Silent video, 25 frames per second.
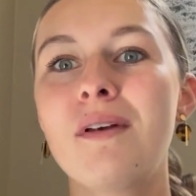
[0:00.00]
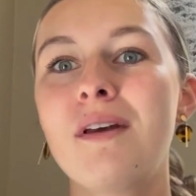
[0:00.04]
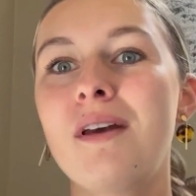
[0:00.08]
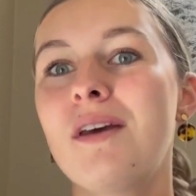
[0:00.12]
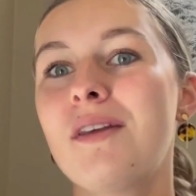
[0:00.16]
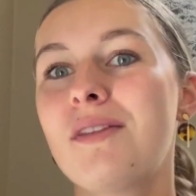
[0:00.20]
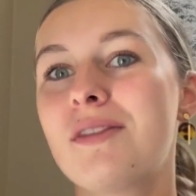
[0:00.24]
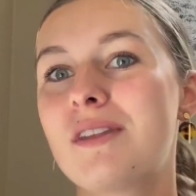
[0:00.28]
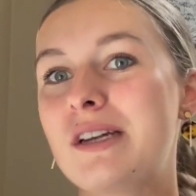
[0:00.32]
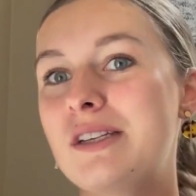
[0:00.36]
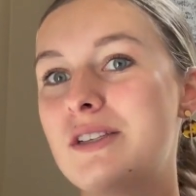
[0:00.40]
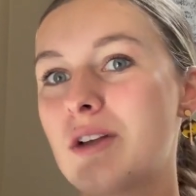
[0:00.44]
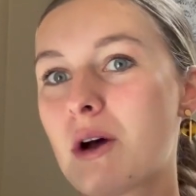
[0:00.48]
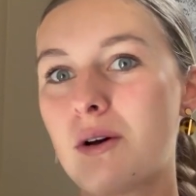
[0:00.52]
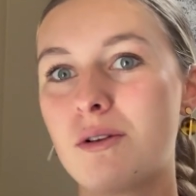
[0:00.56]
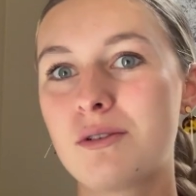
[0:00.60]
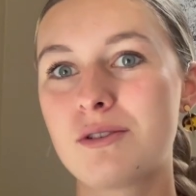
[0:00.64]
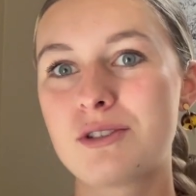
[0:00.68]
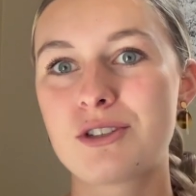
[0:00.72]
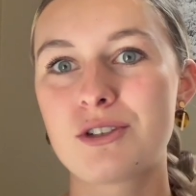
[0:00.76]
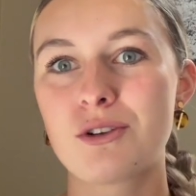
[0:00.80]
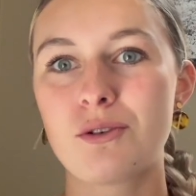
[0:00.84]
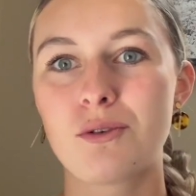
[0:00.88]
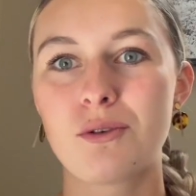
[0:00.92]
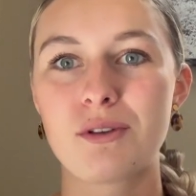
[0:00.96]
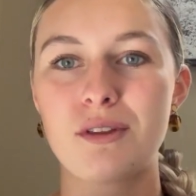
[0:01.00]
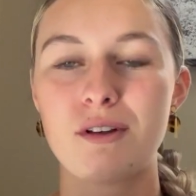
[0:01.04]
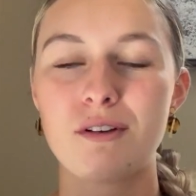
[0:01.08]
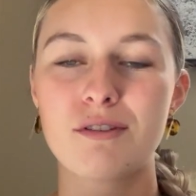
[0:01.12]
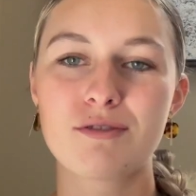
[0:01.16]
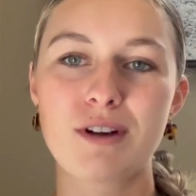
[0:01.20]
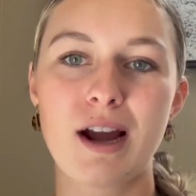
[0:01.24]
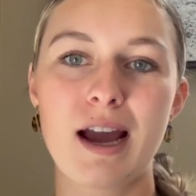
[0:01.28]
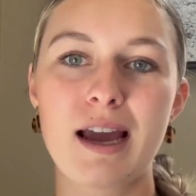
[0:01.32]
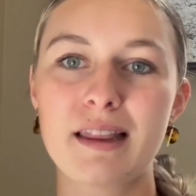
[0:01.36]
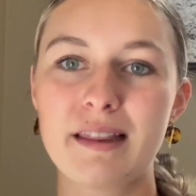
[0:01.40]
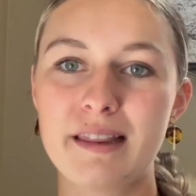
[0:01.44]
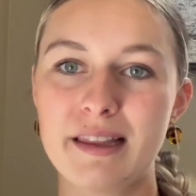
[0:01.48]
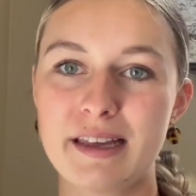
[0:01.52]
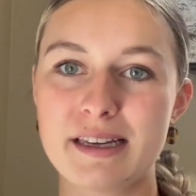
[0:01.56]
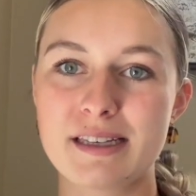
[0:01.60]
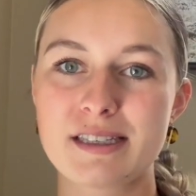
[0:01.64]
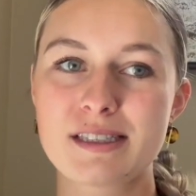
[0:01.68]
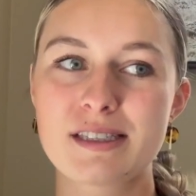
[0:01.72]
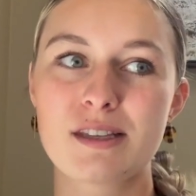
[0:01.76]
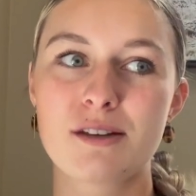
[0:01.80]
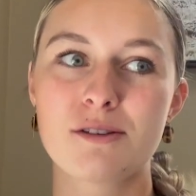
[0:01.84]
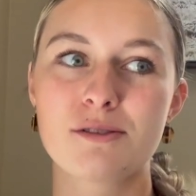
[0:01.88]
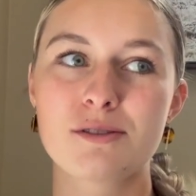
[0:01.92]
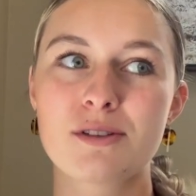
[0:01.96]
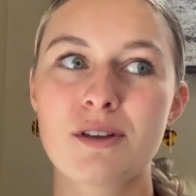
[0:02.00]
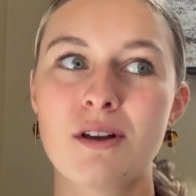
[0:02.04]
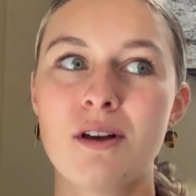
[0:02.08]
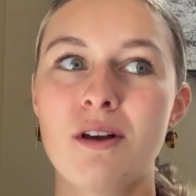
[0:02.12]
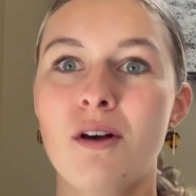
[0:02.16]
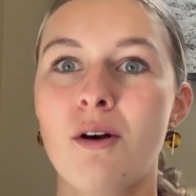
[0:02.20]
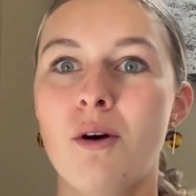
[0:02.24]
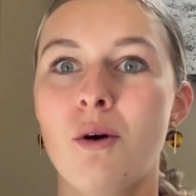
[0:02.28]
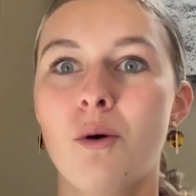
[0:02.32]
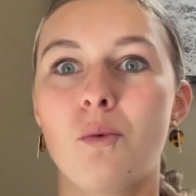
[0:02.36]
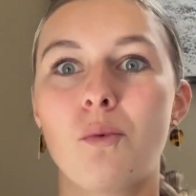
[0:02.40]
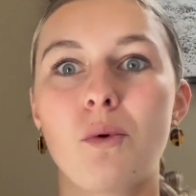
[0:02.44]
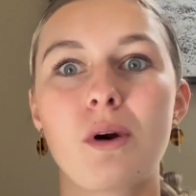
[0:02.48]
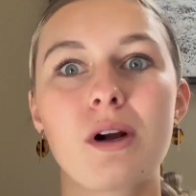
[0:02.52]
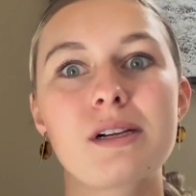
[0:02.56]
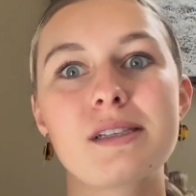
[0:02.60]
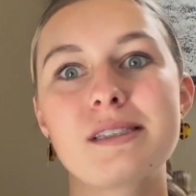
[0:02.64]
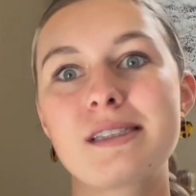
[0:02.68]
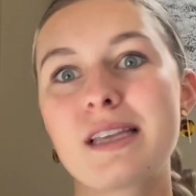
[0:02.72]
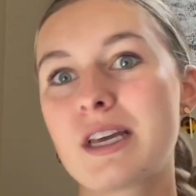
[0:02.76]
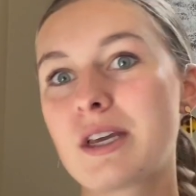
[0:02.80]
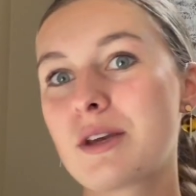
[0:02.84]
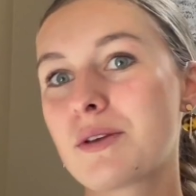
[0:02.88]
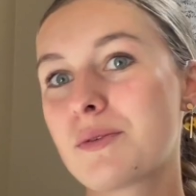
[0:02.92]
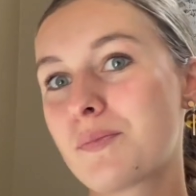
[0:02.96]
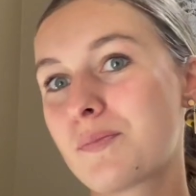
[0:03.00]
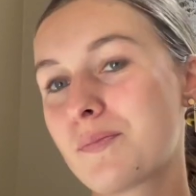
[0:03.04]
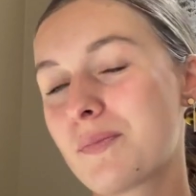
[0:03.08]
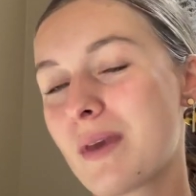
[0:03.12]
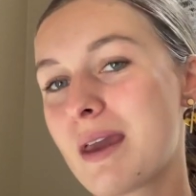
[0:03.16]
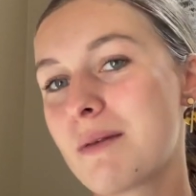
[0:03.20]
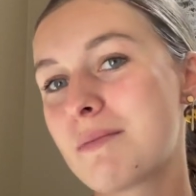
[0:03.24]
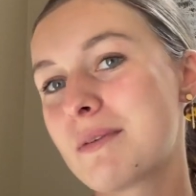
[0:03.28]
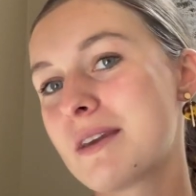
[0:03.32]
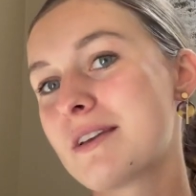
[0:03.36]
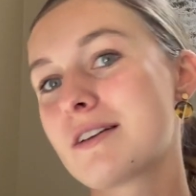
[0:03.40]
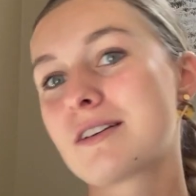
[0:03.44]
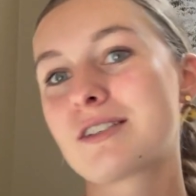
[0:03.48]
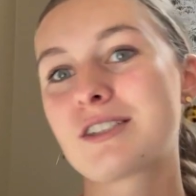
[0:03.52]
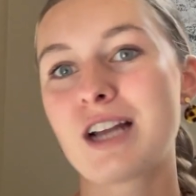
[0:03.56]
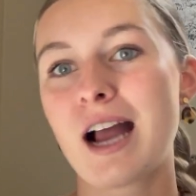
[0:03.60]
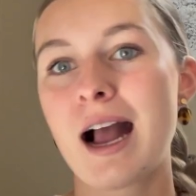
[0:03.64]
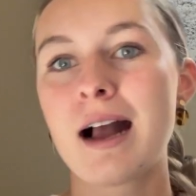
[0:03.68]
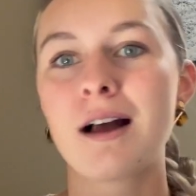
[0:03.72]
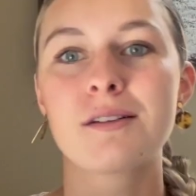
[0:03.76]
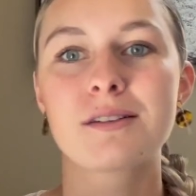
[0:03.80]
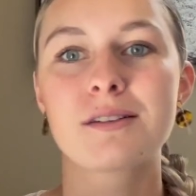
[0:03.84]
the Dolch or the Fry list, those words that maybe your child